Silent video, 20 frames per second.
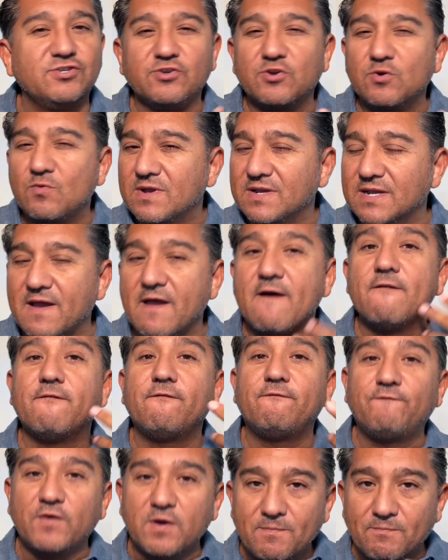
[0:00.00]
you don't want to
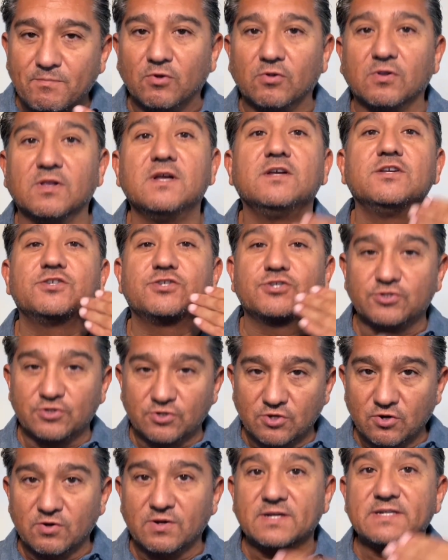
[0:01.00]
fumble
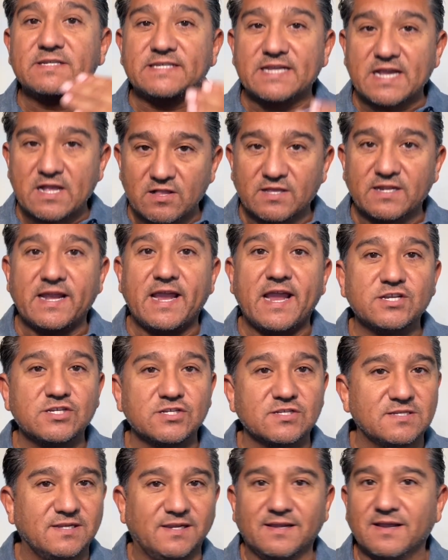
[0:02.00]
Segura Talent
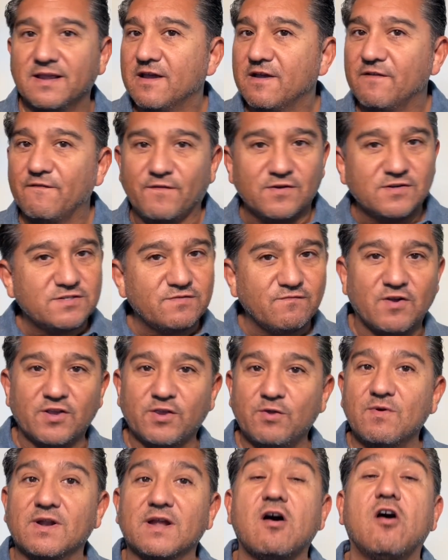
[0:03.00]
Agency. First of all, you
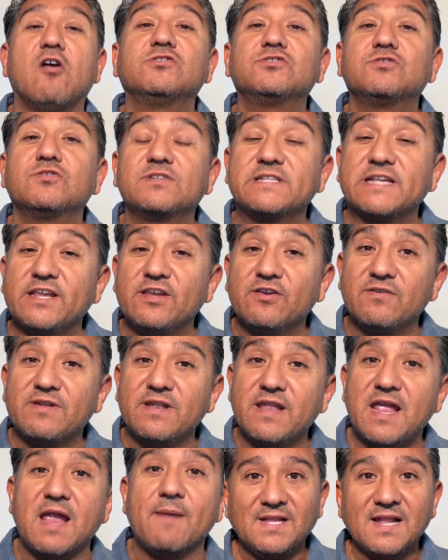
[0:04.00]
want to also say your
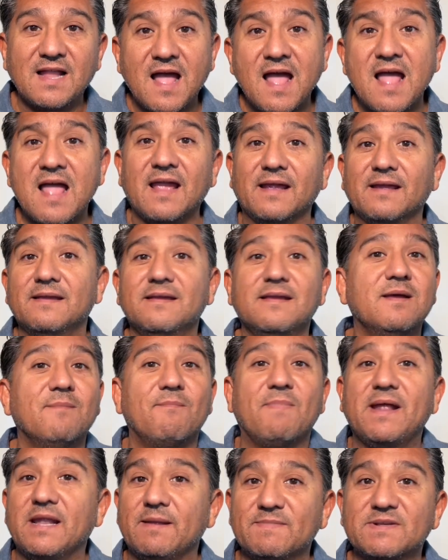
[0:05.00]
name. Hi,
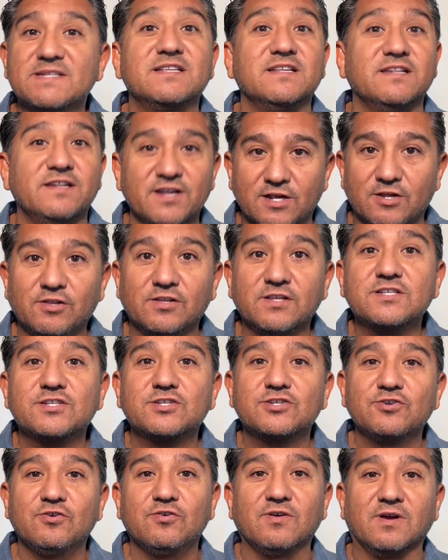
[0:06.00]
my name is Nicholas
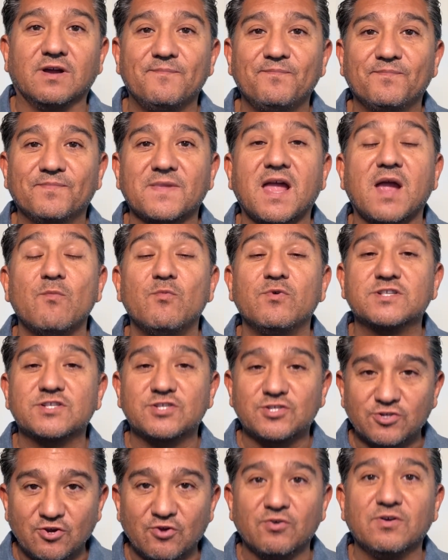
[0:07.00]
Segura. I'm with
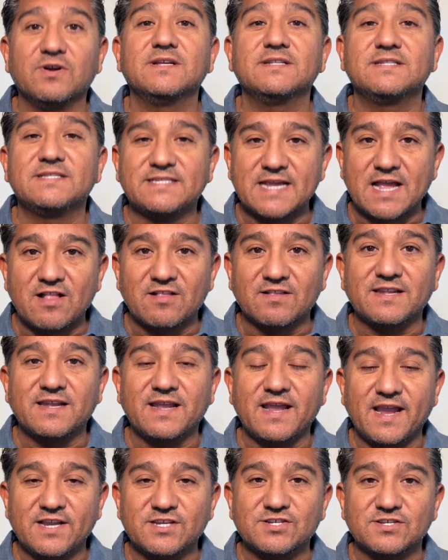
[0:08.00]
Segura Talent
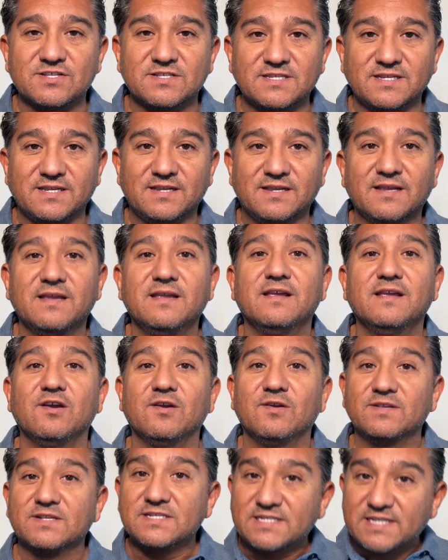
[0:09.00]
Agency.
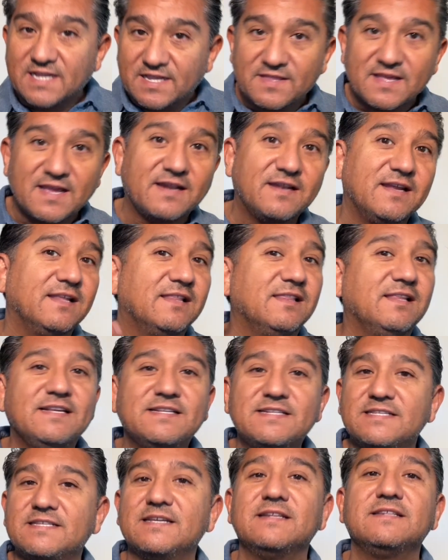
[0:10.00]
Say that at
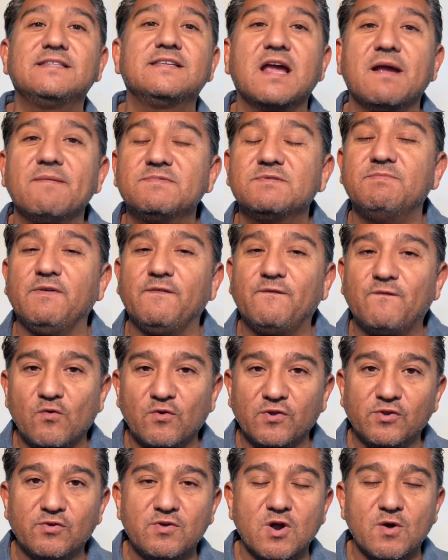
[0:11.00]
least 10 times before
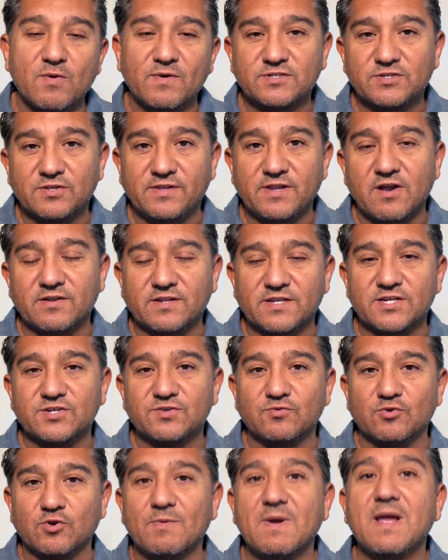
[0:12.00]
you go into the
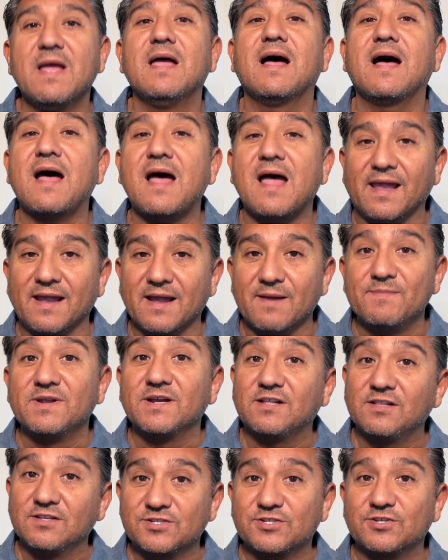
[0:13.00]
audition room. Hi, I'm
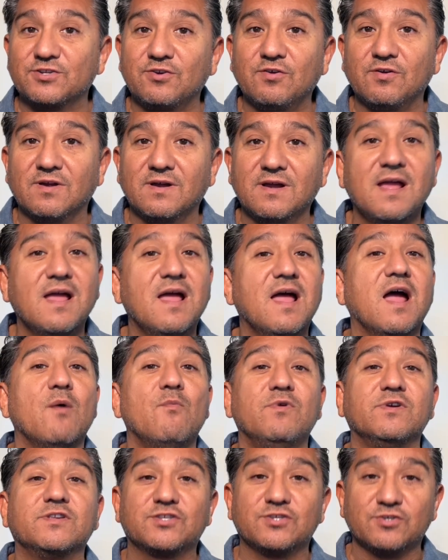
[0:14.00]
Nicholas Segura. I'm
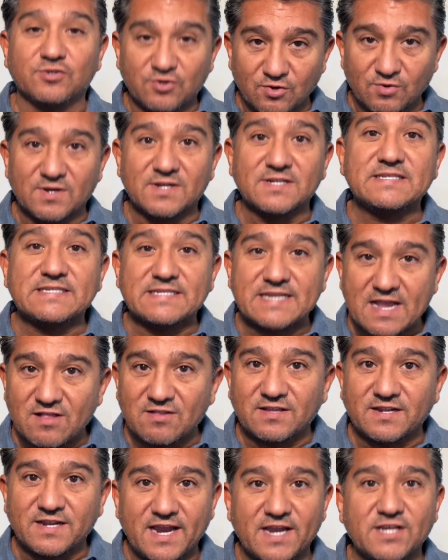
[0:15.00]
with Segura
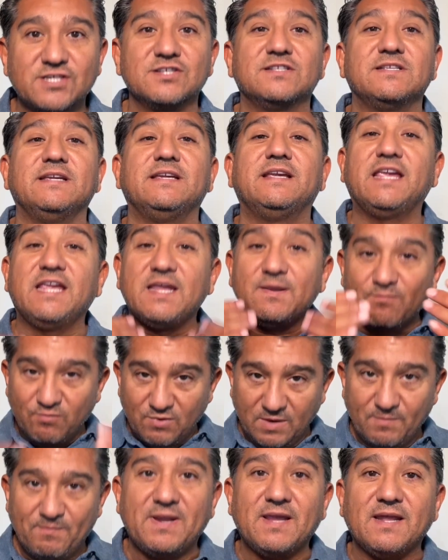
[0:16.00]
Talent Agency. Keep
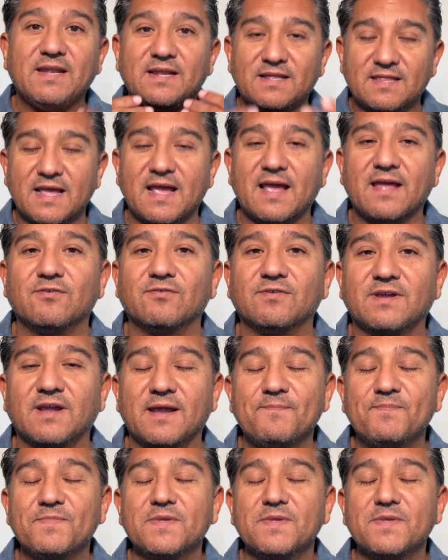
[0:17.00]
repeating that, okay?